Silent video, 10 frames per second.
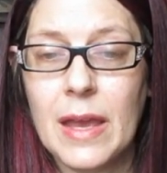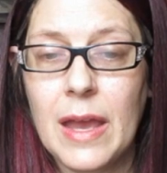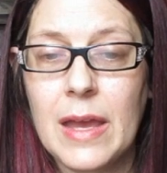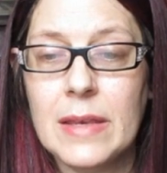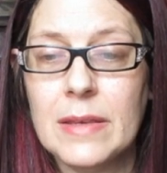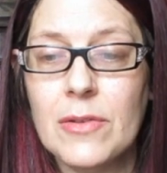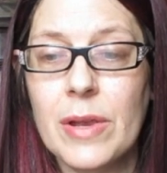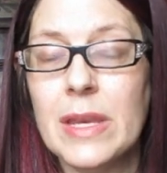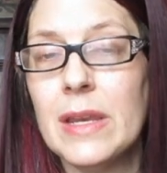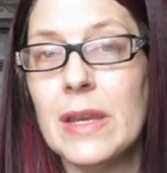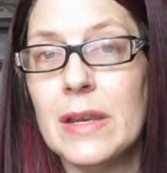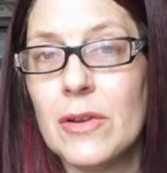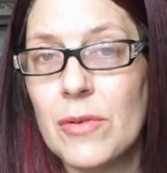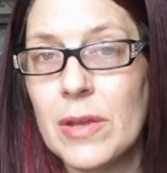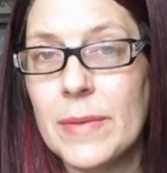had created an
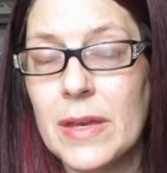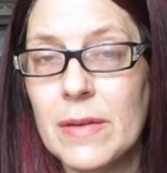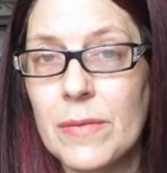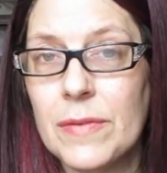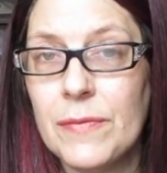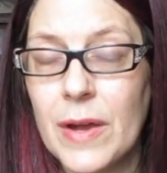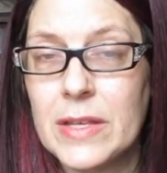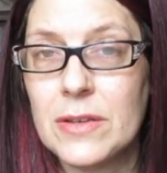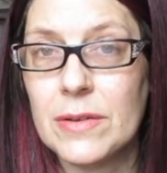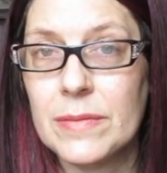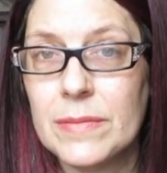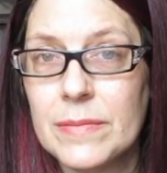agreement with Pfizer.